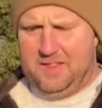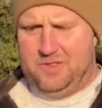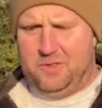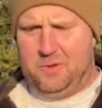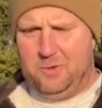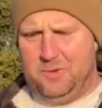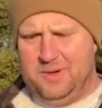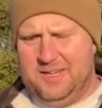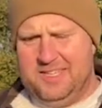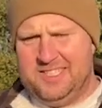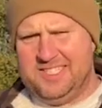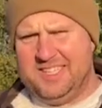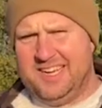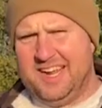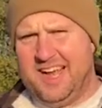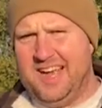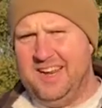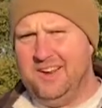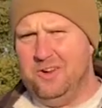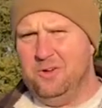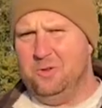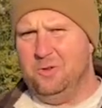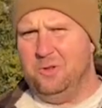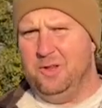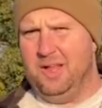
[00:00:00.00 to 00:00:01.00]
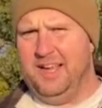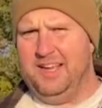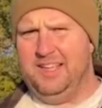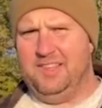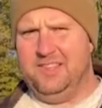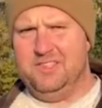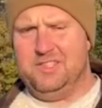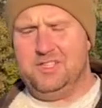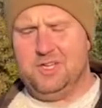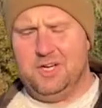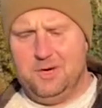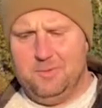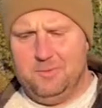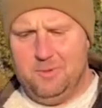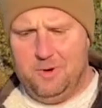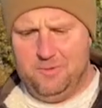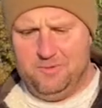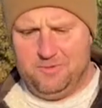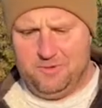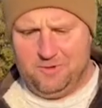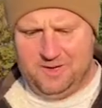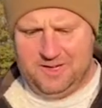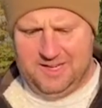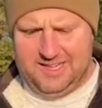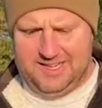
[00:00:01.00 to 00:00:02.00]
The reason I don't like the term
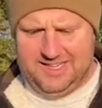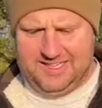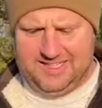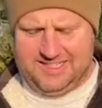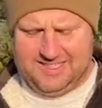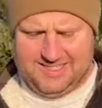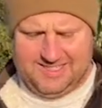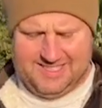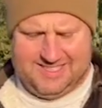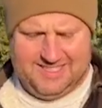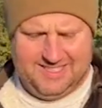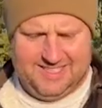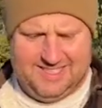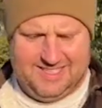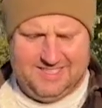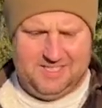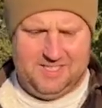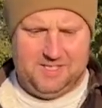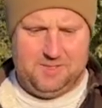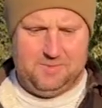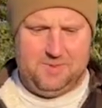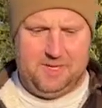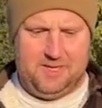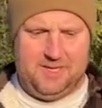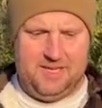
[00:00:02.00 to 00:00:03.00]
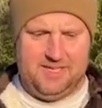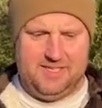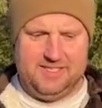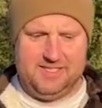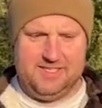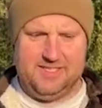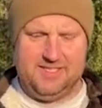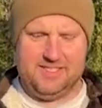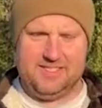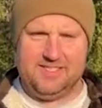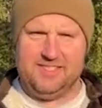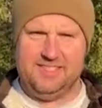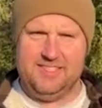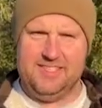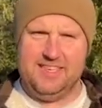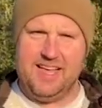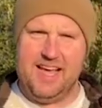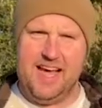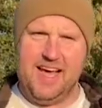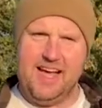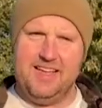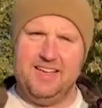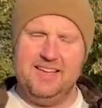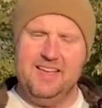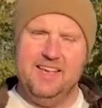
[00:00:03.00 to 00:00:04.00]
overeating disease is because it's
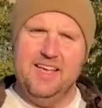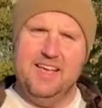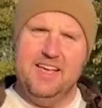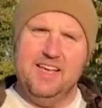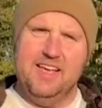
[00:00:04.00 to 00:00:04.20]
not